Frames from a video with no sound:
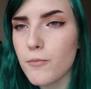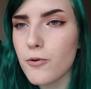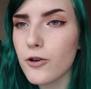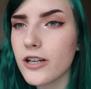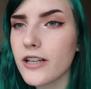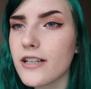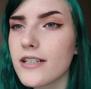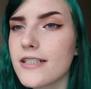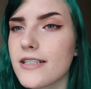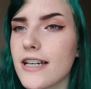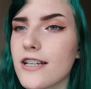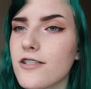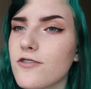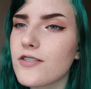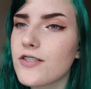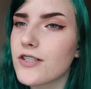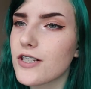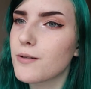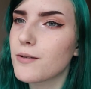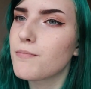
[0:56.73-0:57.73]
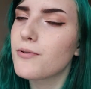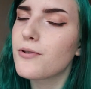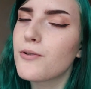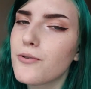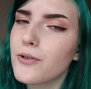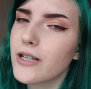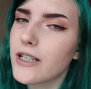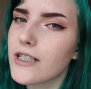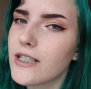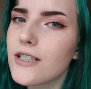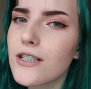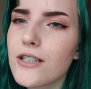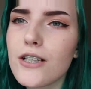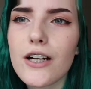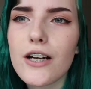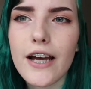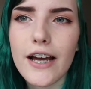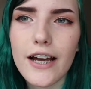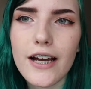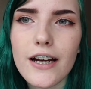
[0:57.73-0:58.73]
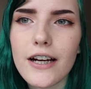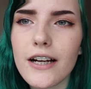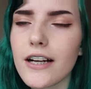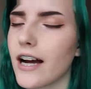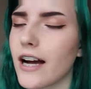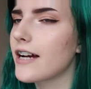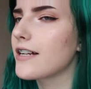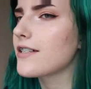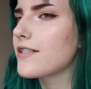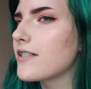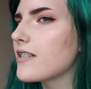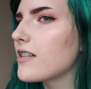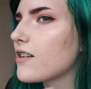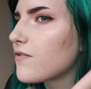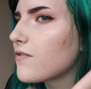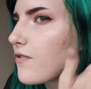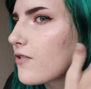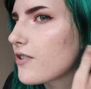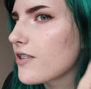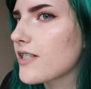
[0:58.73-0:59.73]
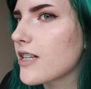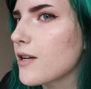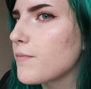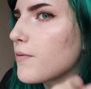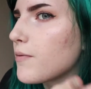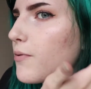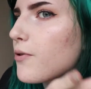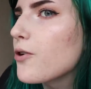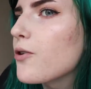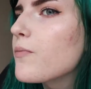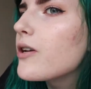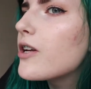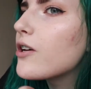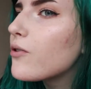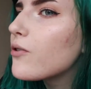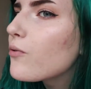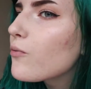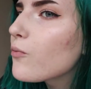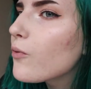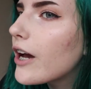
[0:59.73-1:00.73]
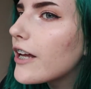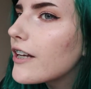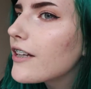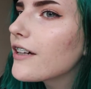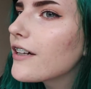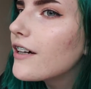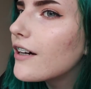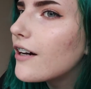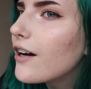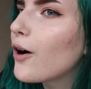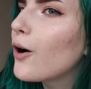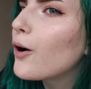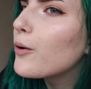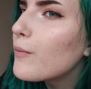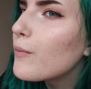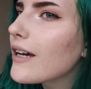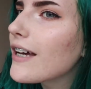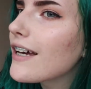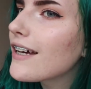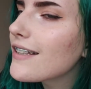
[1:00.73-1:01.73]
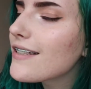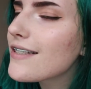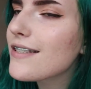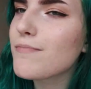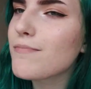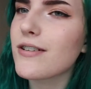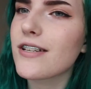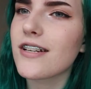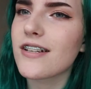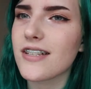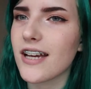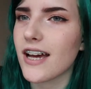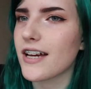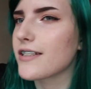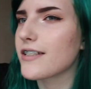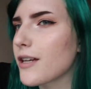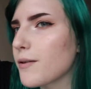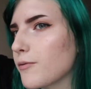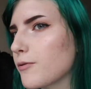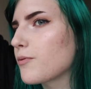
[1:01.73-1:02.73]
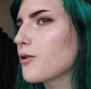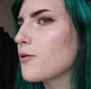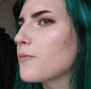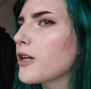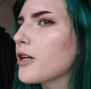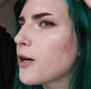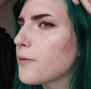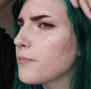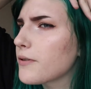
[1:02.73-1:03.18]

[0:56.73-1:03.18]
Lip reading: putting a dandruff shampoo into your hair. I just did it for the semi-permanent red on my ends because I had demi-permanent up